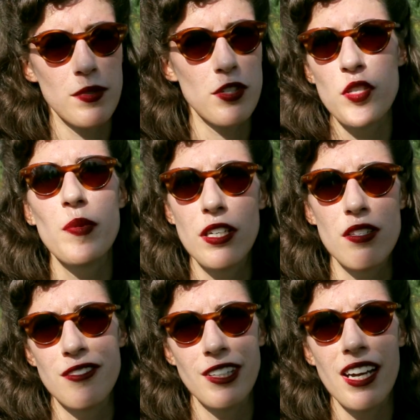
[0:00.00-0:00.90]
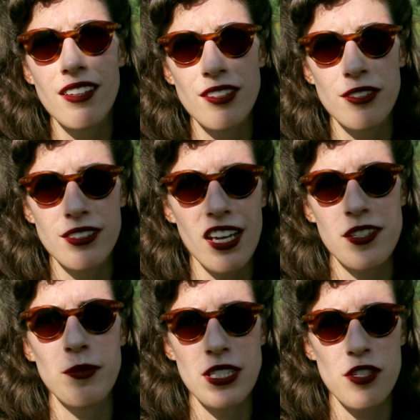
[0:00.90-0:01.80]
okay, don't
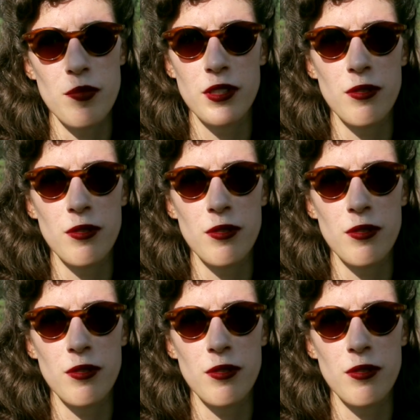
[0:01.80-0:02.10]
ask me stupid